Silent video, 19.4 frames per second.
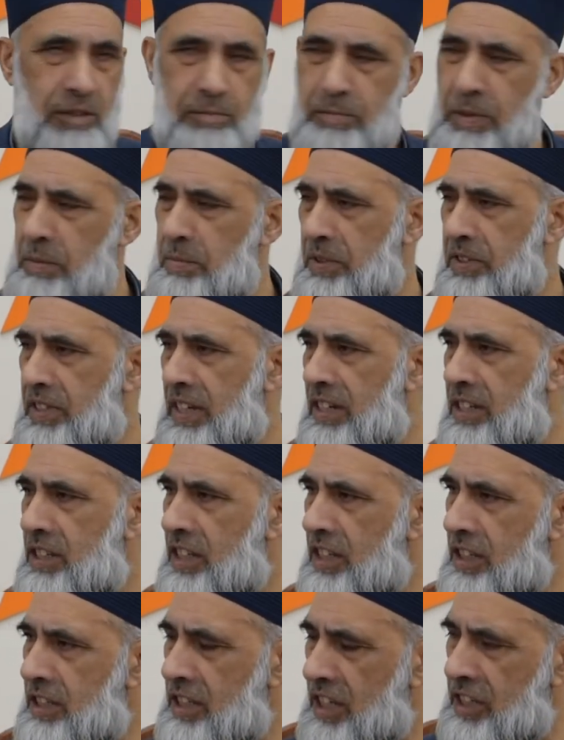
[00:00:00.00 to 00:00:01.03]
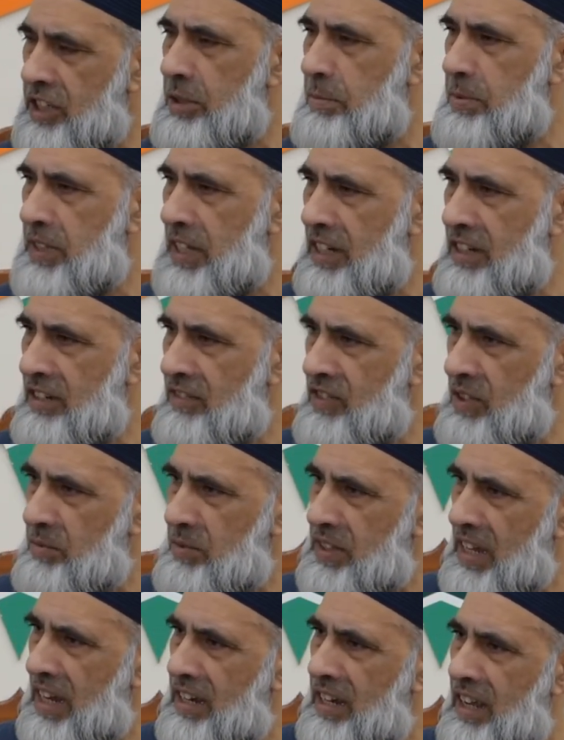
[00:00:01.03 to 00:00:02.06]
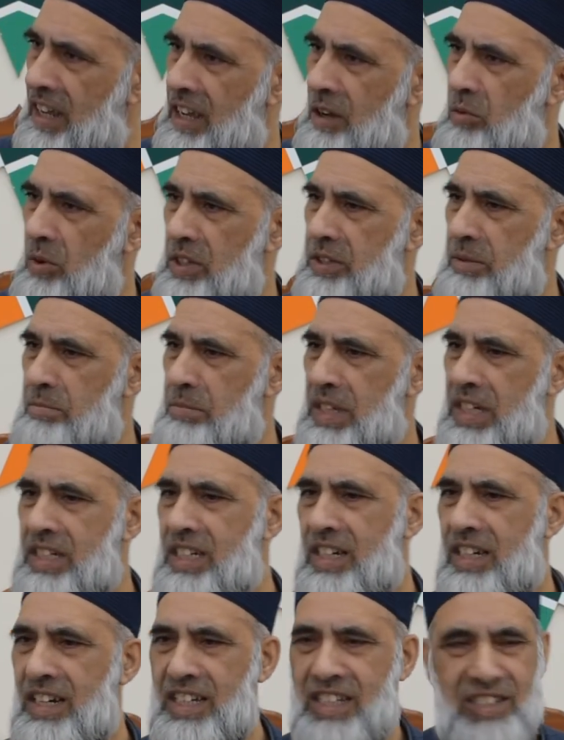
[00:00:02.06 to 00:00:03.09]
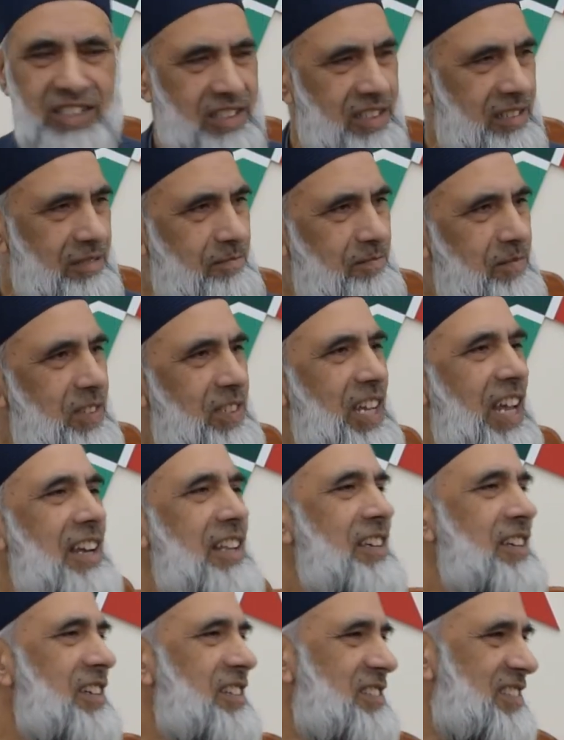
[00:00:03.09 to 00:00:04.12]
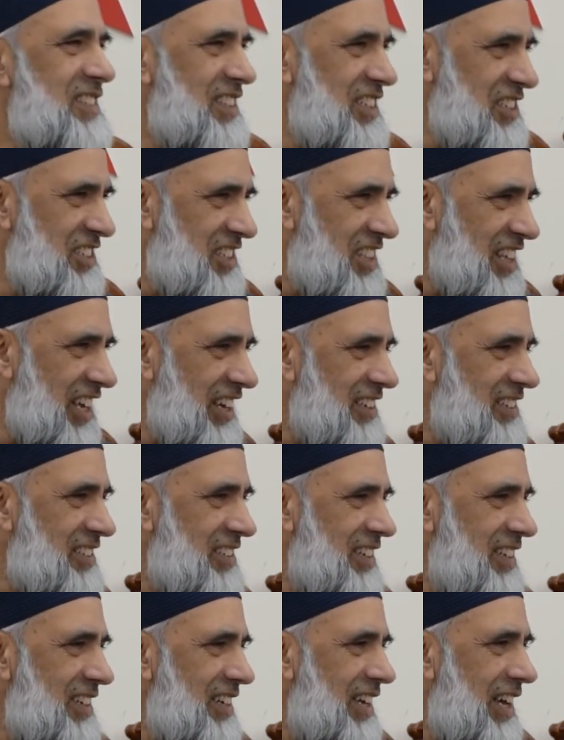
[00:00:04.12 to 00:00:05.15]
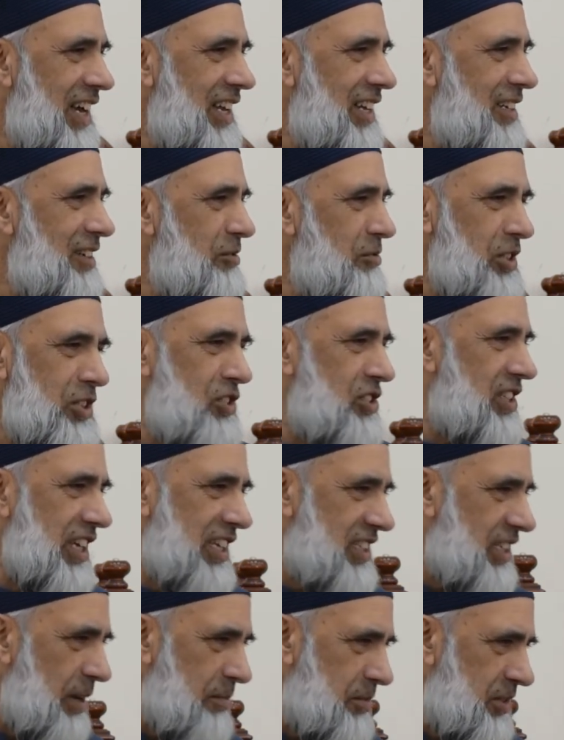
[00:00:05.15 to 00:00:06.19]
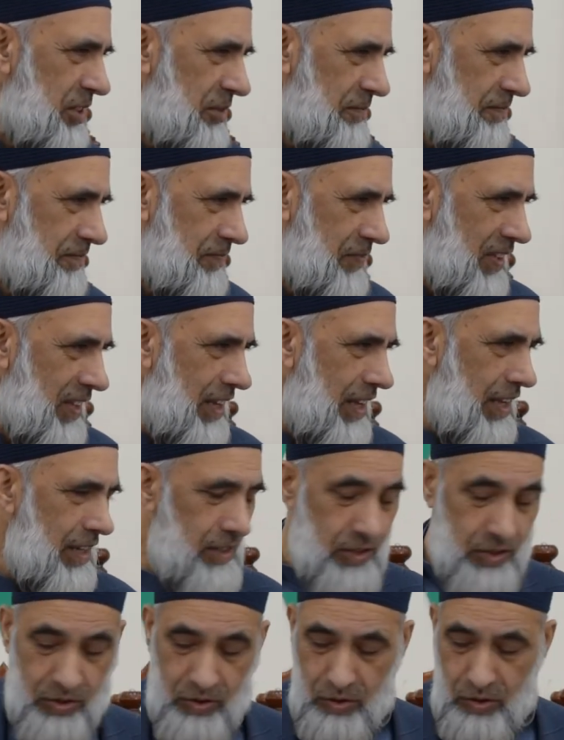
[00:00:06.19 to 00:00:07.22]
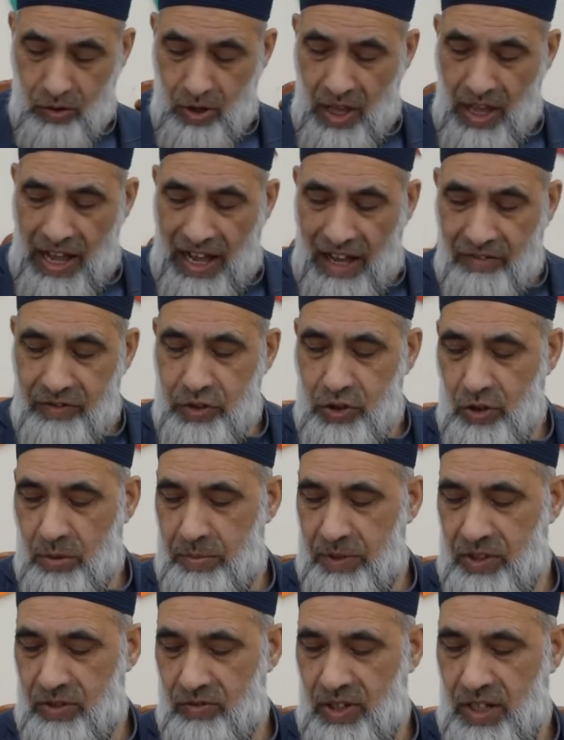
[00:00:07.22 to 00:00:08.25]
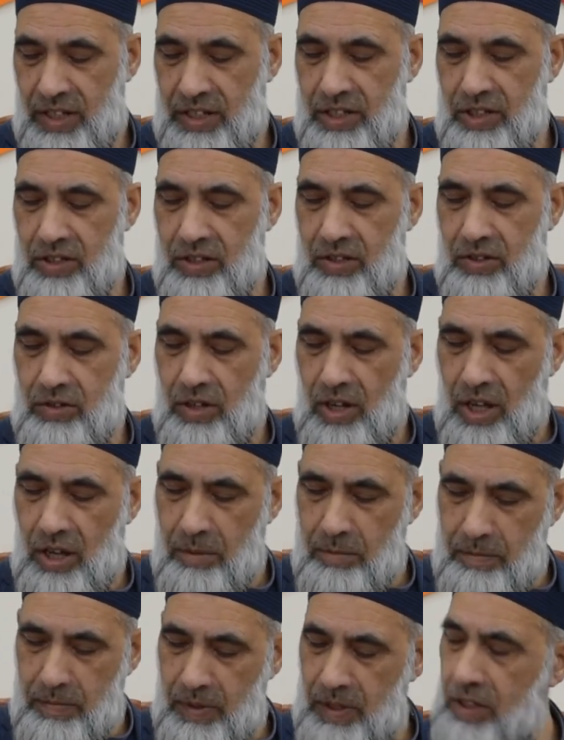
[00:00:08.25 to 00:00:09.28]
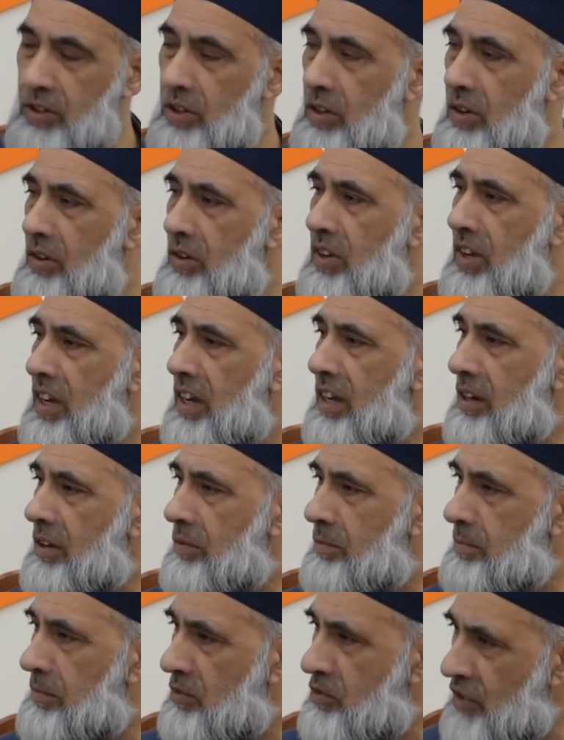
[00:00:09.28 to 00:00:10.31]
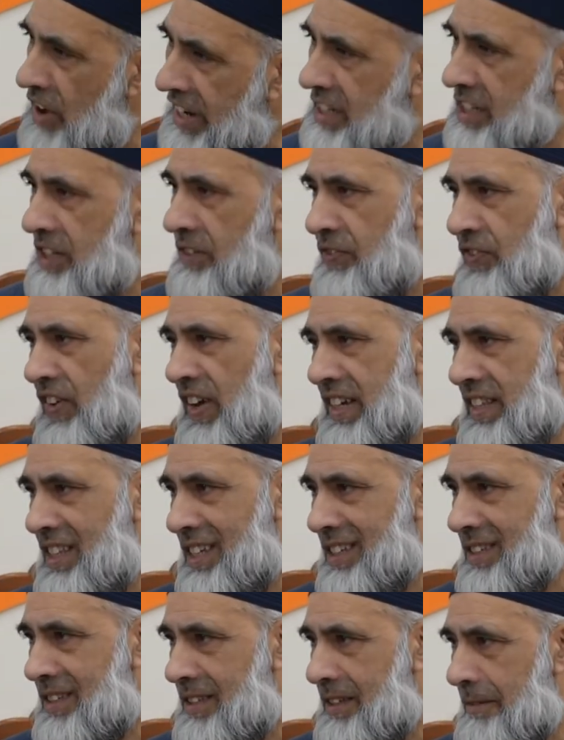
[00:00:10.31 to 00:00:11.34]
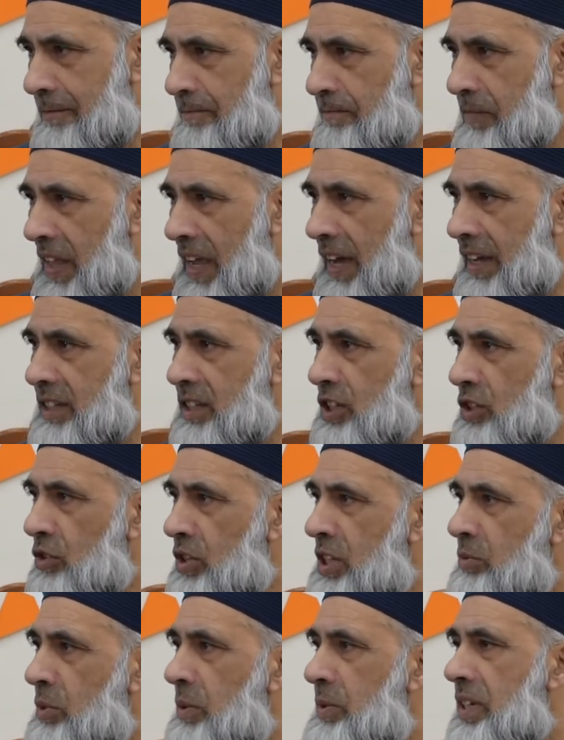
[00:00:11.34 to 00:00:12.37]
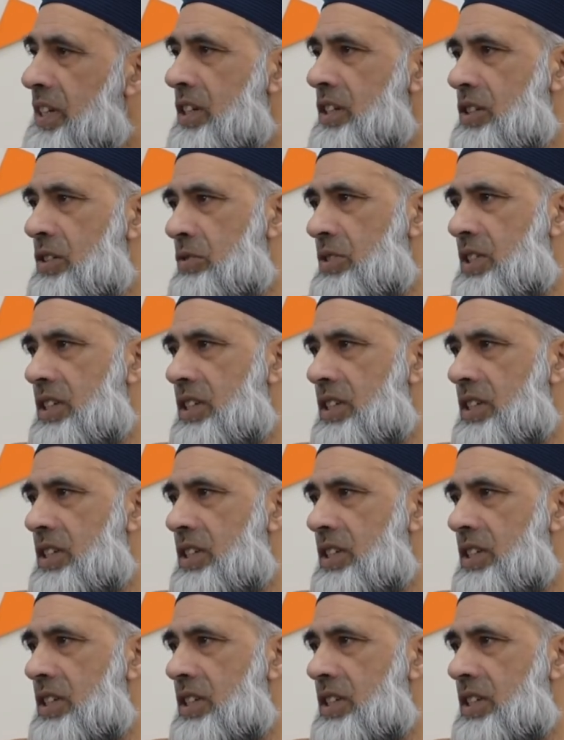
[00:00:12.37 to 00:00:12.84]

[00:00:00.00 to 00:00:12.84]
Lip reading: people said 60% of them said, well, the media is telling us these things, and we just accept them. And so our job is really to, you know, rectify this. And the only way we can do